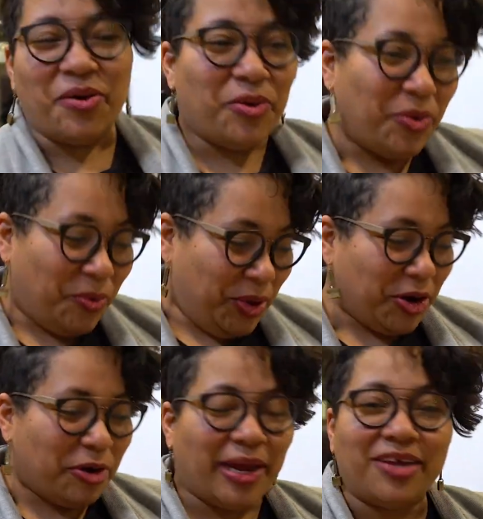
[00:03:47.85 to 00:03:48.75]
so
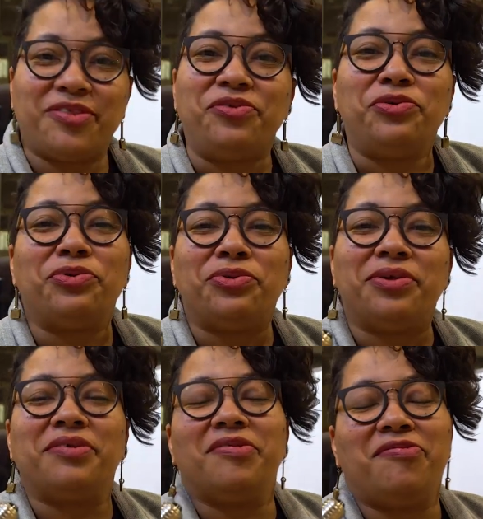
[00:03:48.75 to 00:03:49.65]
we are about
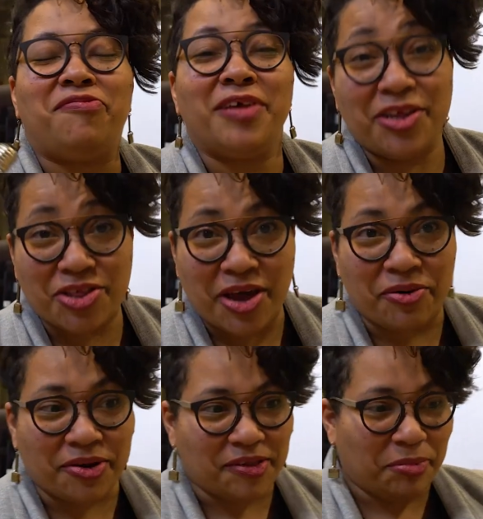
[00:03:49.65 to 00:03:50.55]
to finish
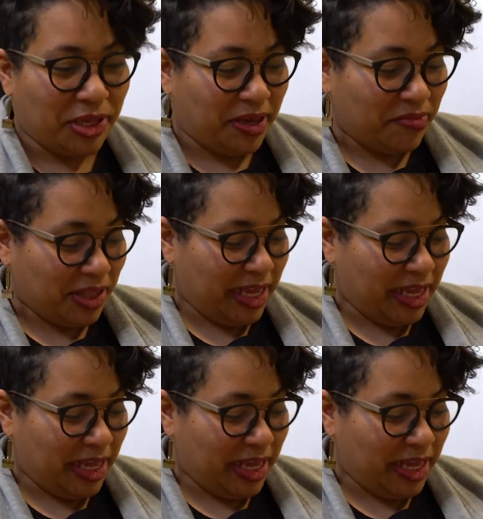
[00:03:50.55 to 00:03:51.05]
our assembly of the